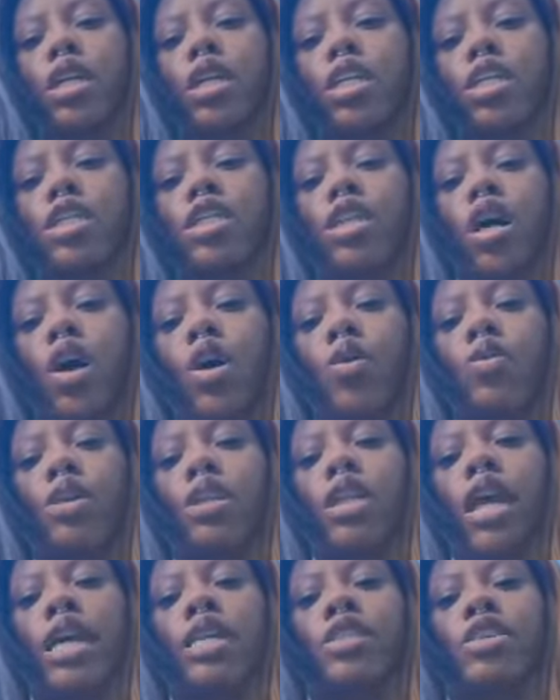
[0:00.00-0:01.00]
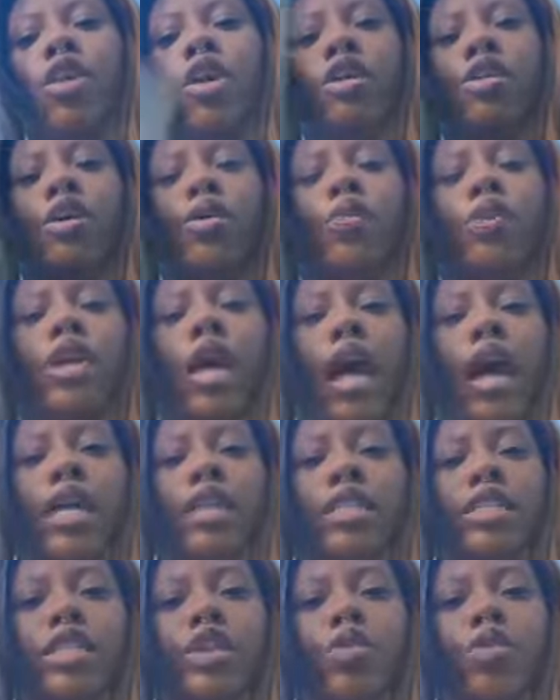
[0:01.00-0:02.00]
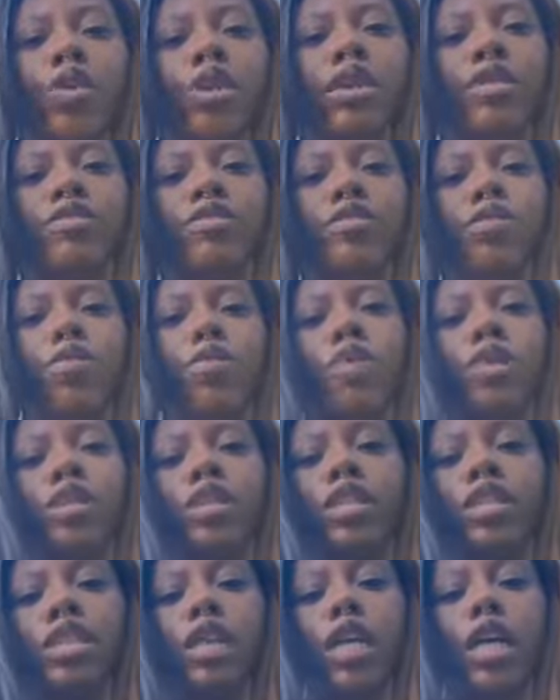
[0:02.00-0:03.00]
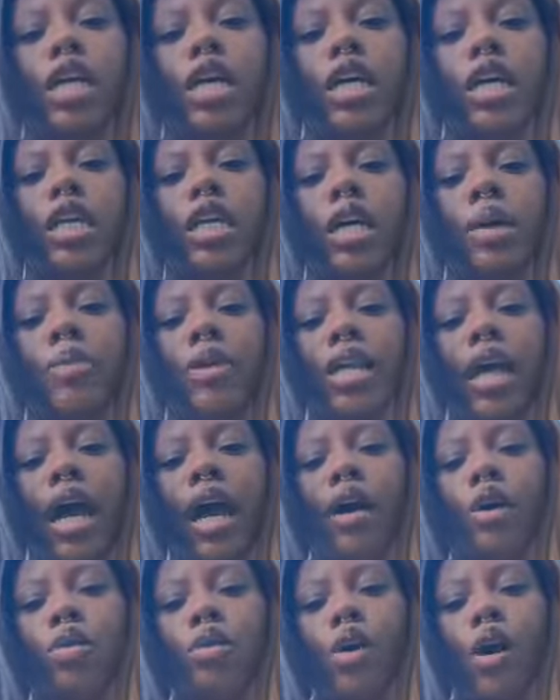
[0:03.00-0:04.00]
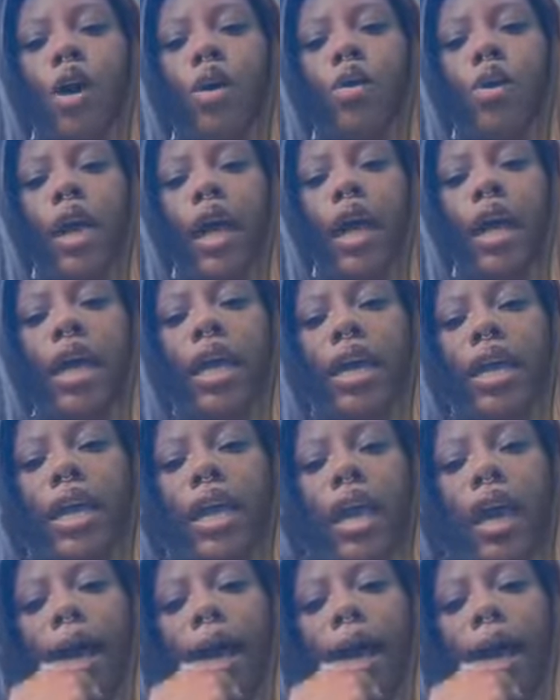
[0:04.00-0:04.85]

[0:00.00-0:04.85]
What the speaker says: So the next card that we got is the Queen of Swords coming out. Okay.